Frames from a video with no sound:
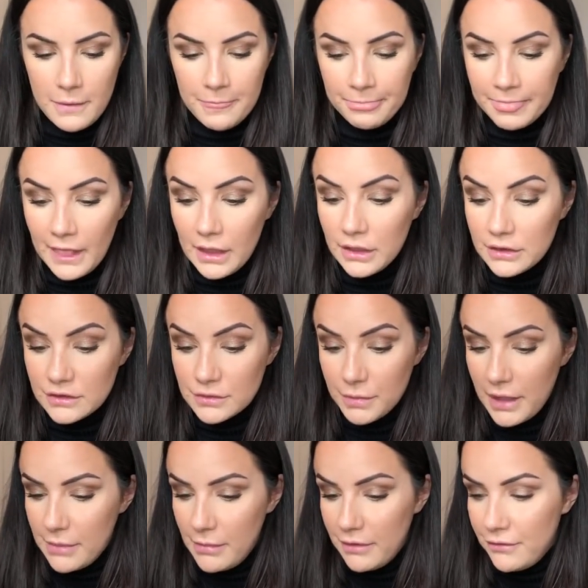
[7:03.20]
I'm going to
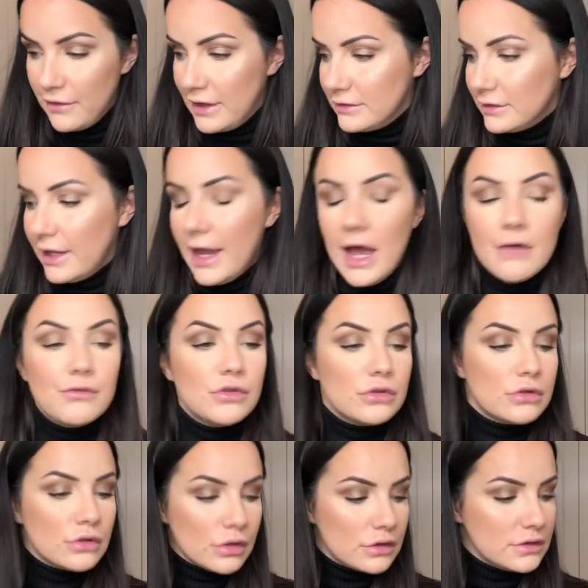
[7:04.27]
spray my face. I have
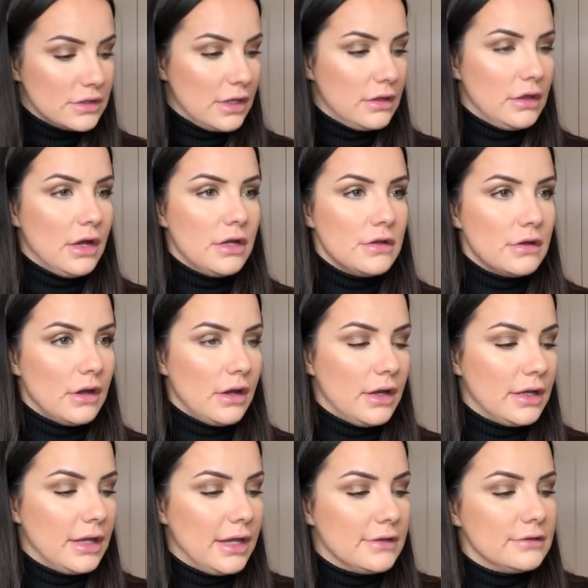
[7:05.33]
not done the under eye
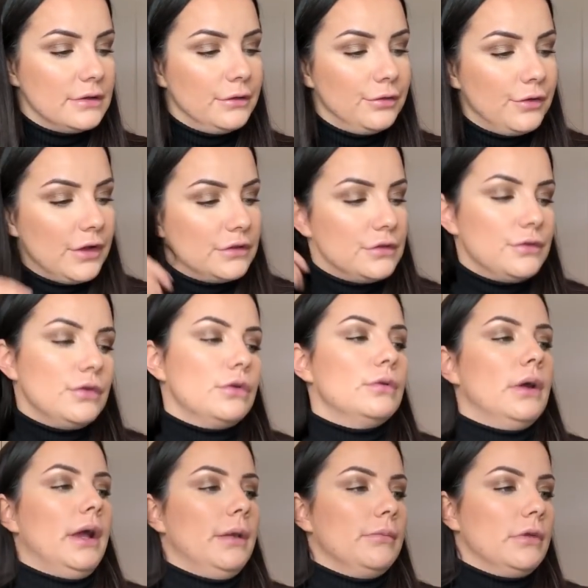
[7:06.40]
yet, so first of all
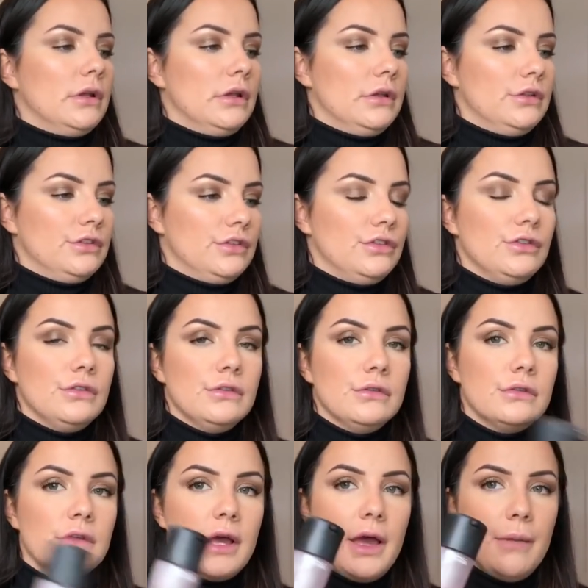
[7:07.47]
I'm going to just
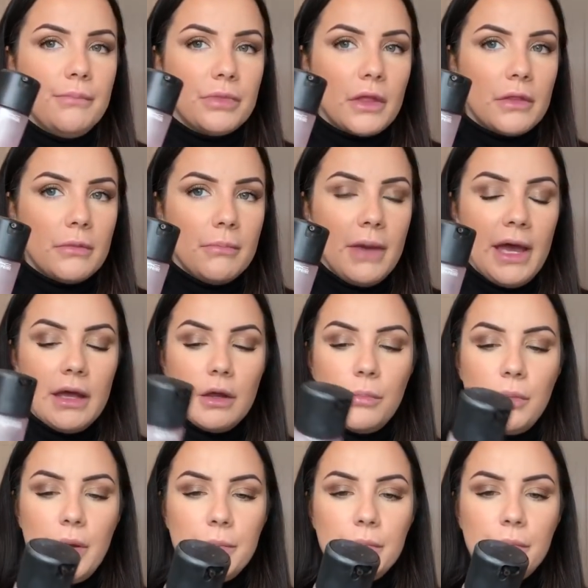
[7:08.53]
use the MAC
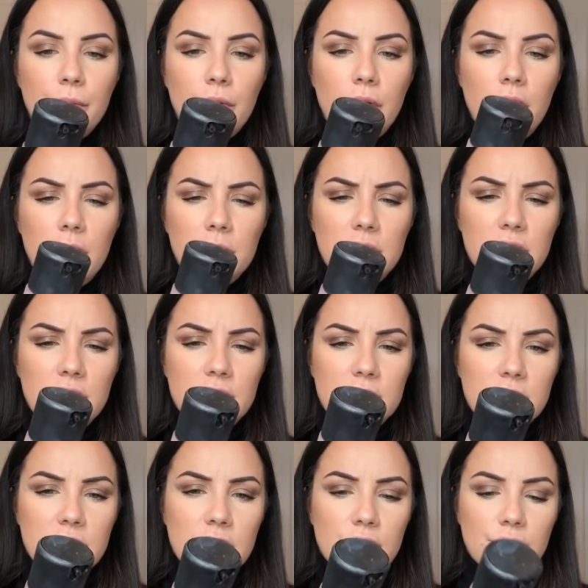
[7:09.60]
Prep and Prime, and this
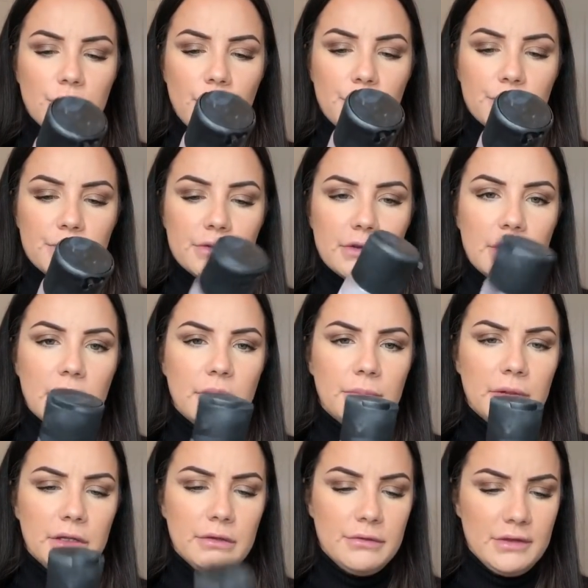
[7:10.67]
is in the rose scent. I
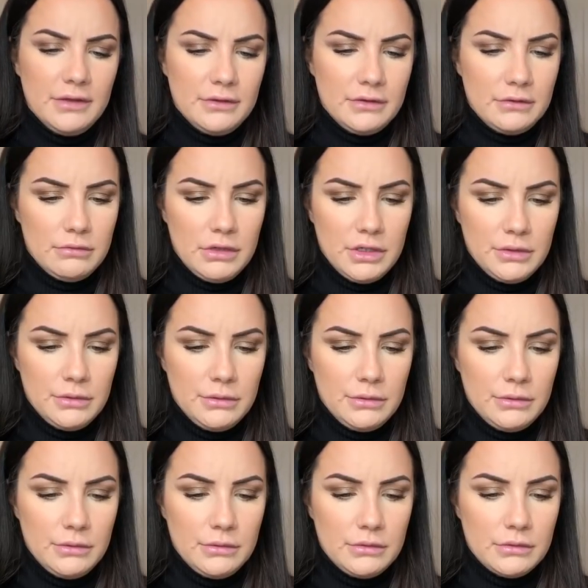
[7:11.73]
believe it's
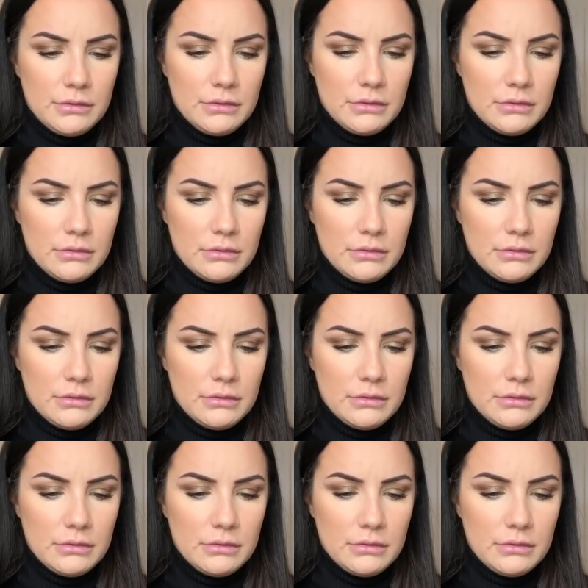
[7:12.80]
rose.